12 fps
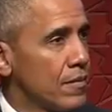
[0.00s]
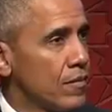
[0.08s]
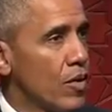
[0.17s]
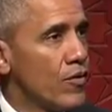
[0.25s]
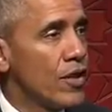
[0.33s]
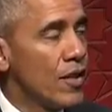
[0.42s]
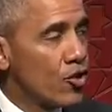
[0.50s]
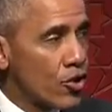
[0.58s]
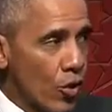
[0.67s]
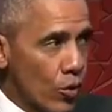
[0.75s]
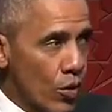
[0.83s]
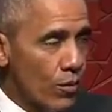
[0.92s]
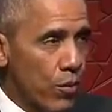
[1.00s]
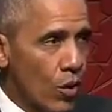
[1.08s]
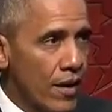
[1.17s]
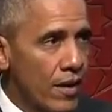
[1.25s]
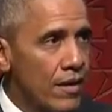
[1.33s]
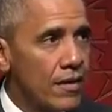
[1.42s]
We've seen children
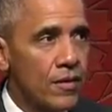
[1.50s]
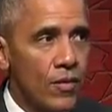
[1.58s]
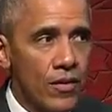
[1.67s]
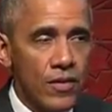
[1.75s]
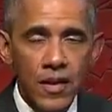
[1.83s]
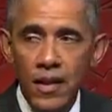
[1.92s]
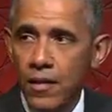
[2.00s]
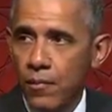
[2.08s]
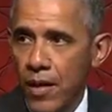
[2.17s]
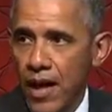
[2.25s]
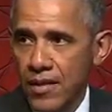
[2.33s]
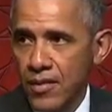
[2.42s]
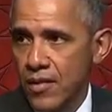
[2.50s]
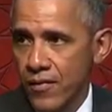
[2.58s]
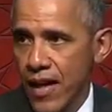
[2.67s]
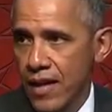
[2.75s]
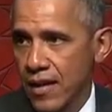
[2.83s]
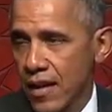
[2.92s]
bullied. We've seen mosques
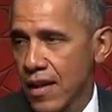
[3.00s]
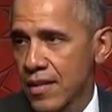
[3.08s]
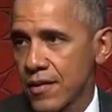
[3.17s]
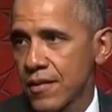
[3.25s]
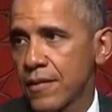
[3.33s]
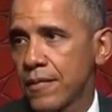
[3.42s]
vandalized.